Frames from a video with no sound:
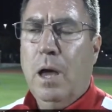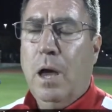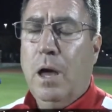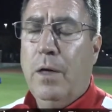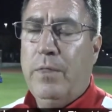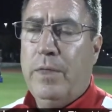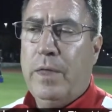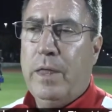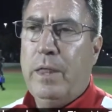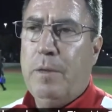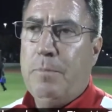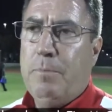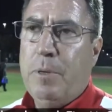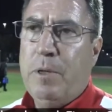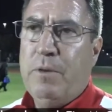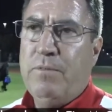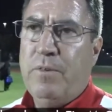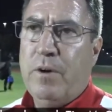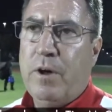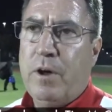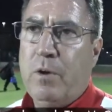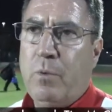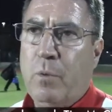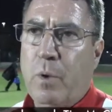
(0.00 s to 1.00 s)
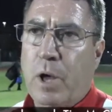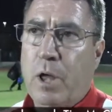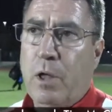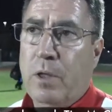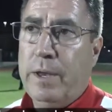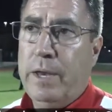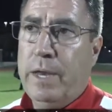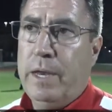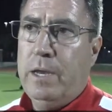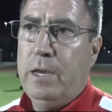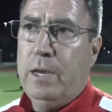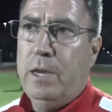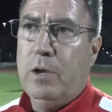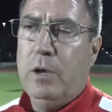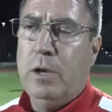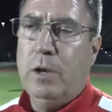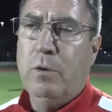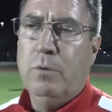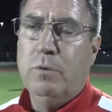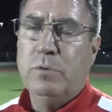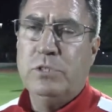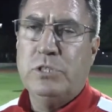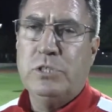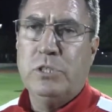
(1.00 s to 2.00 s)
Oh, they played very well, and then, you
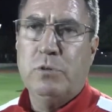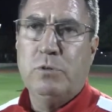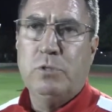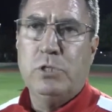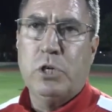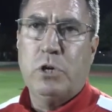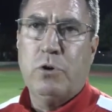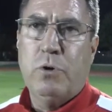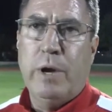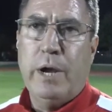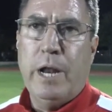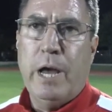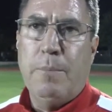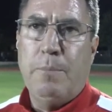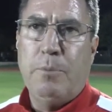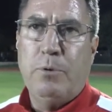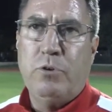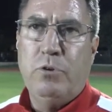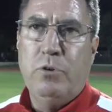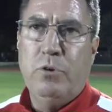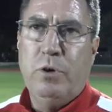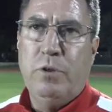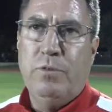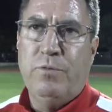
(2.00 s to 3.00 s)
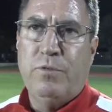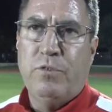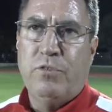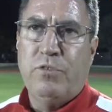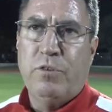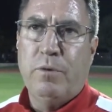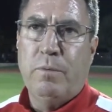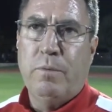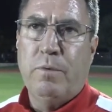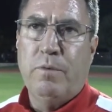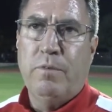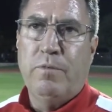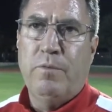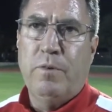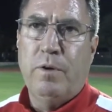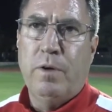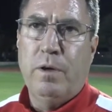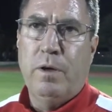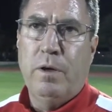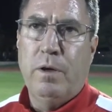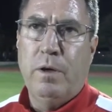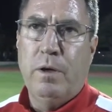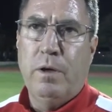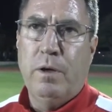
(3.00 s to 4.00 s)
know it was it was a great opportunity for some of uh,
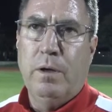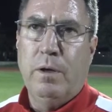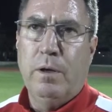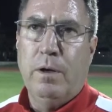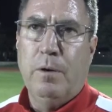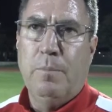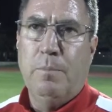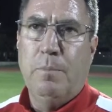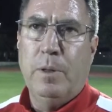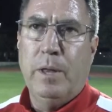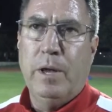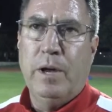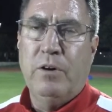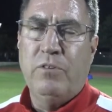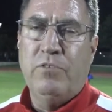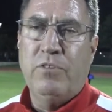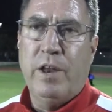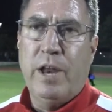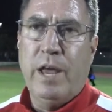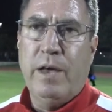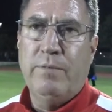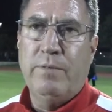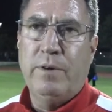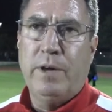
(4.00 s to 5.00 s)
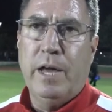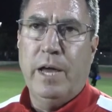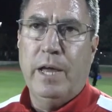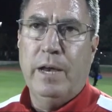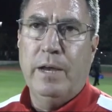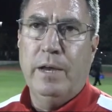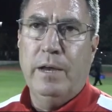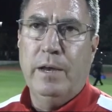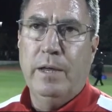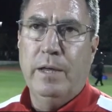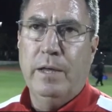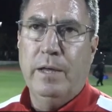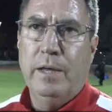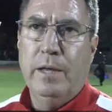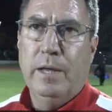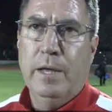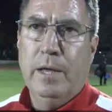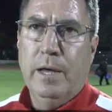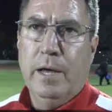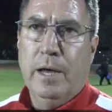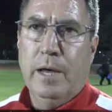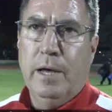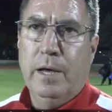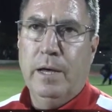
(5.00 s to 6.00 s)
our players that haven't gotten a,
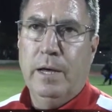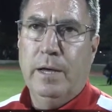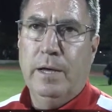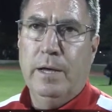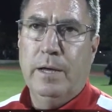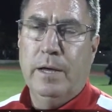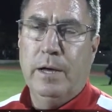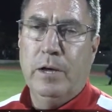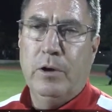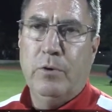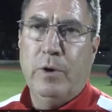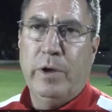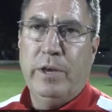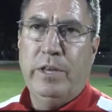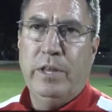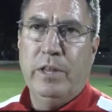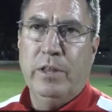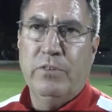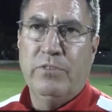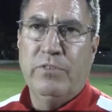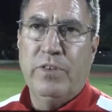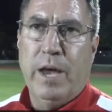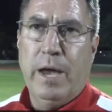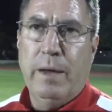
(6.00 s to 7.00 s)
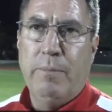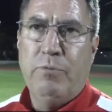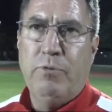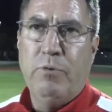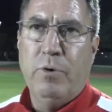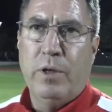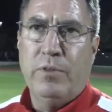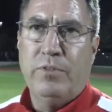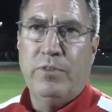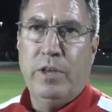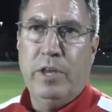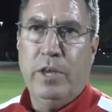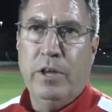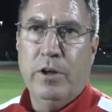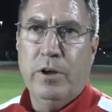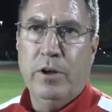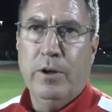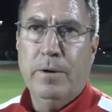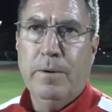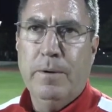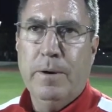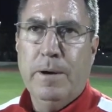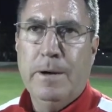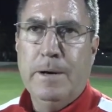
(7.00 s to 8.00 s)
a, great deal of time throughout the
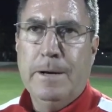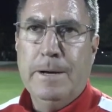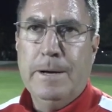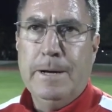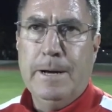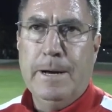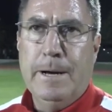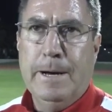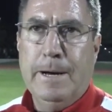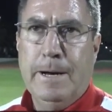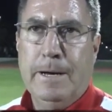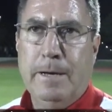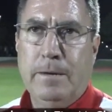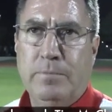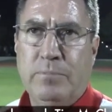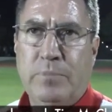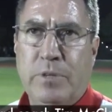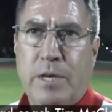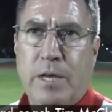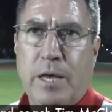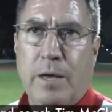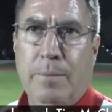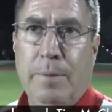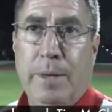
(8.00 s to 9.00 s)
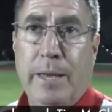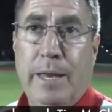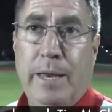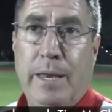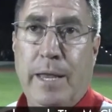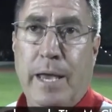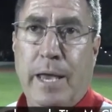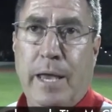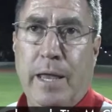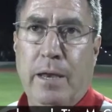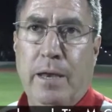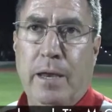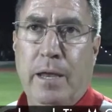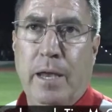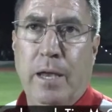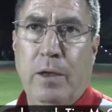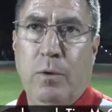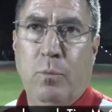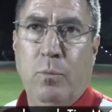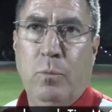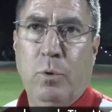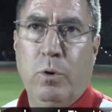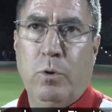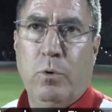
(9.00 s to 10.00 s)
year um, to come in, and,
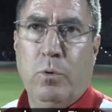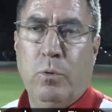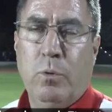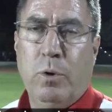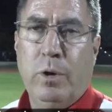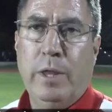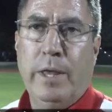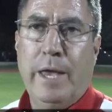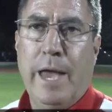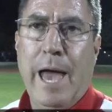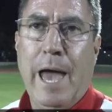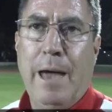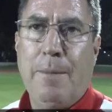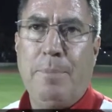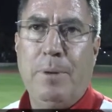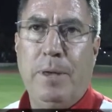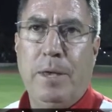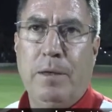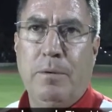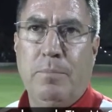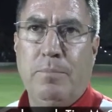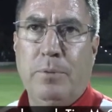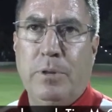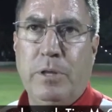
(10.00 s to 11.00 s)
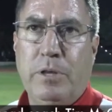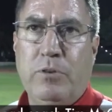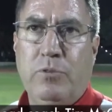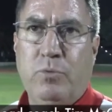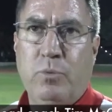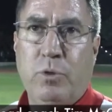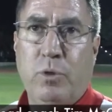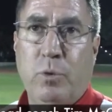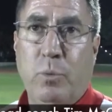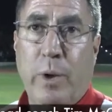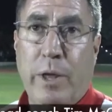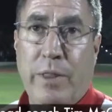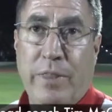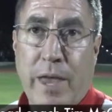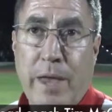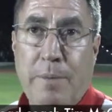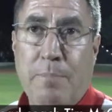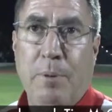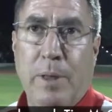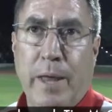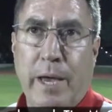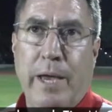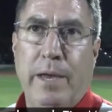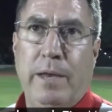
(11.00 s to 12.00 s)
and we were really happy and pleased with the way they
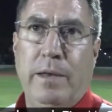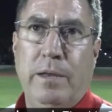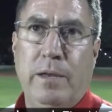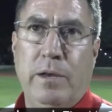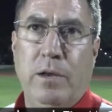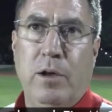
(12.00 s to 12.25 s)
played.